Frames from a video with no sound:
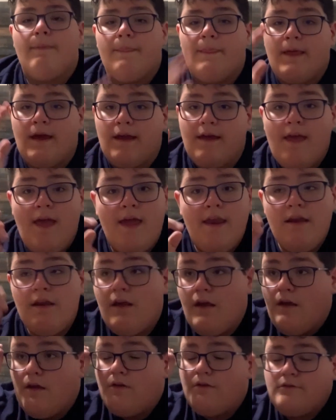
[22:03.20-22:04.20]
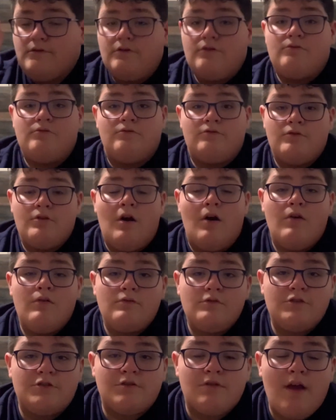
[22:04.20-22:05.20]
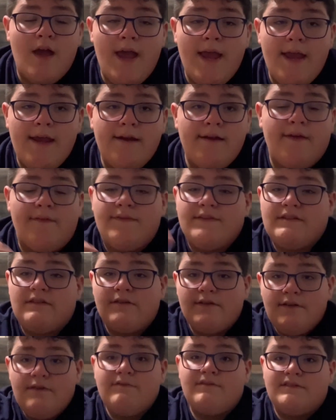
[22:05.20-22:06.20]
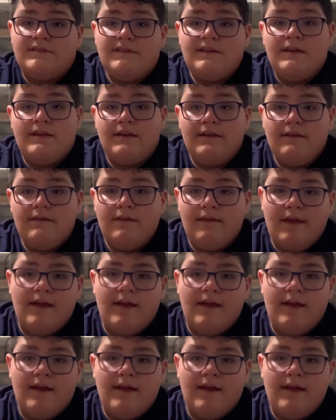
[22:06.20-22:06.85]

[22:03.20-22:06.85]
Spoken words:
Again, don't try it until you've seen the